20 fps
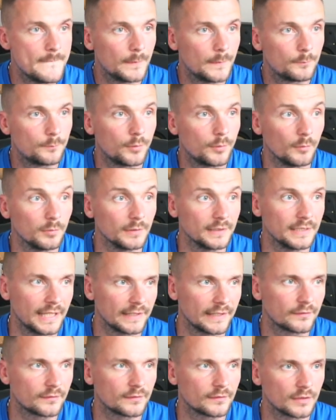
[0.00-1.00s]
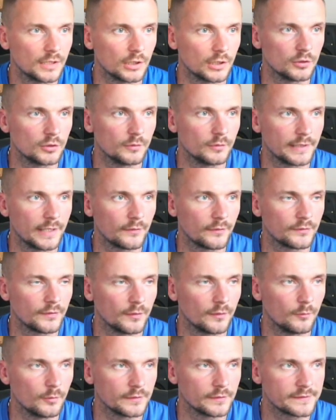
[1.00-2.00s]
Probably less are going to announce that
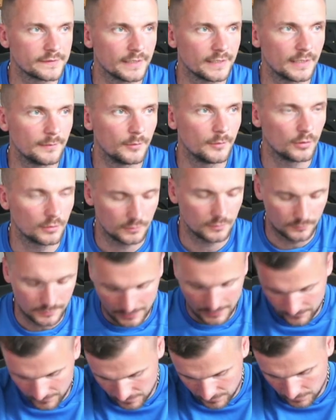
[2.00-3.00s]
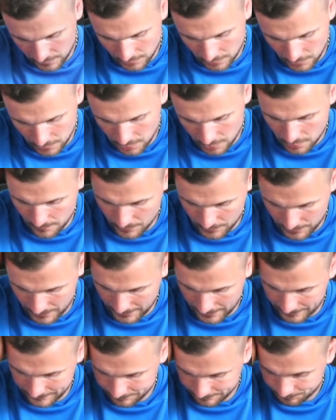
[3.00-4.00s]
they want to stay. More are going to announce they're going to go. But
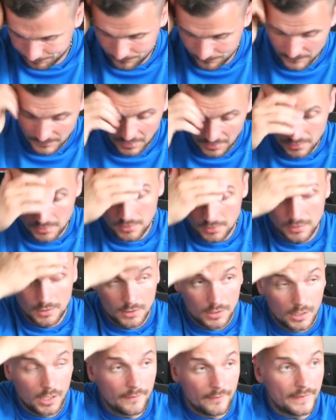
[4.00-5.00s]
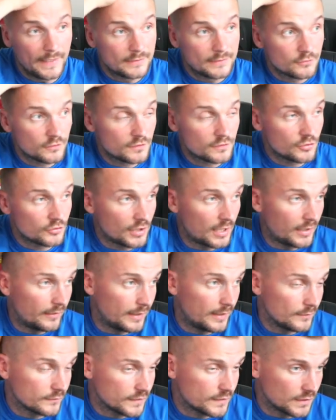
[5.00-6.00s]
yeah. And then just a shout
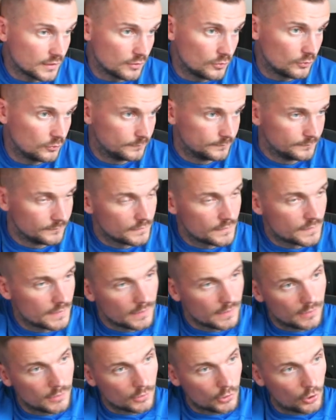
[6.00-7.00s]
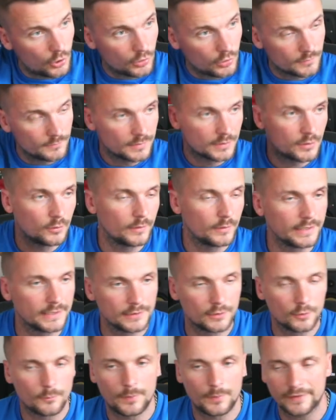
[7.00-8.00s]
out to Gordon
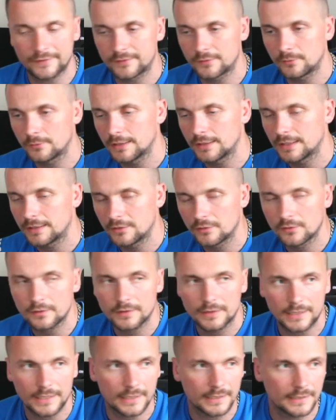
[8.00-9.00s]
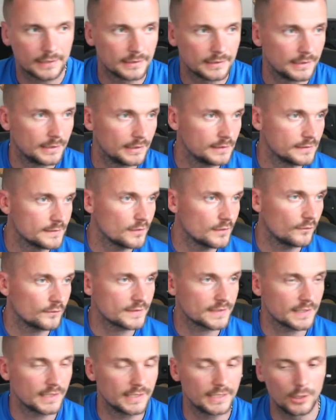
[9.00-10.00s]
McQueen, who passed away the other day.
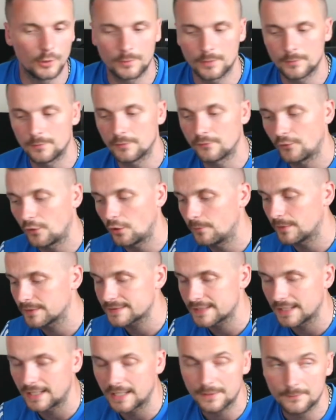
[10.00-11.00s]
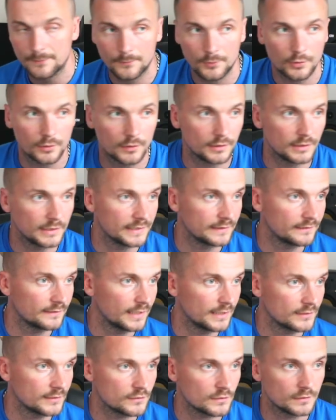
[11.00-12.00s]
Obviously a little bit before my time, but a Leeds
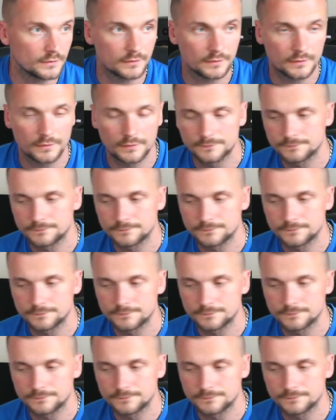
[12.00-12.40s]
legend.